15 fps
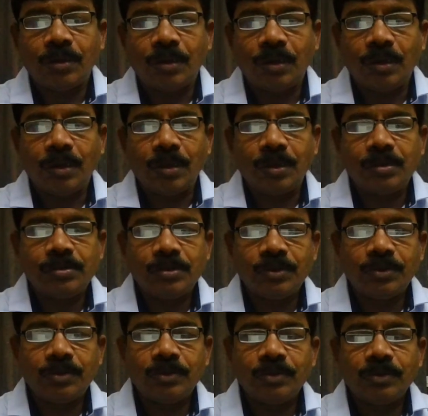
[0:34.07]
And
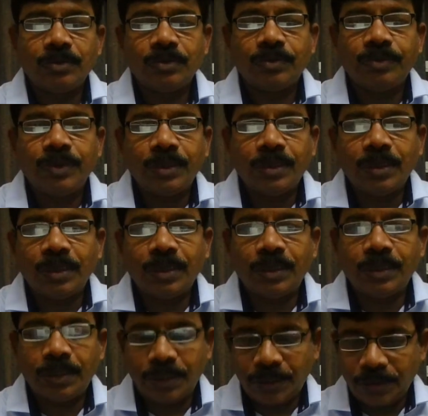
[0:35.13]
also, we
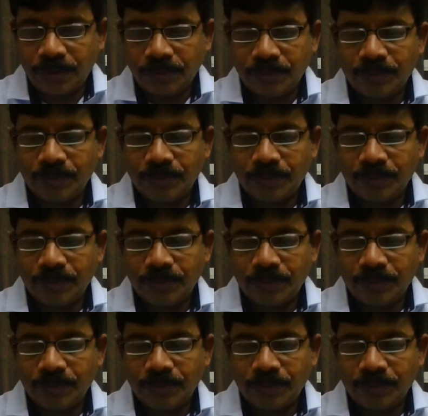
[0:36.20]
created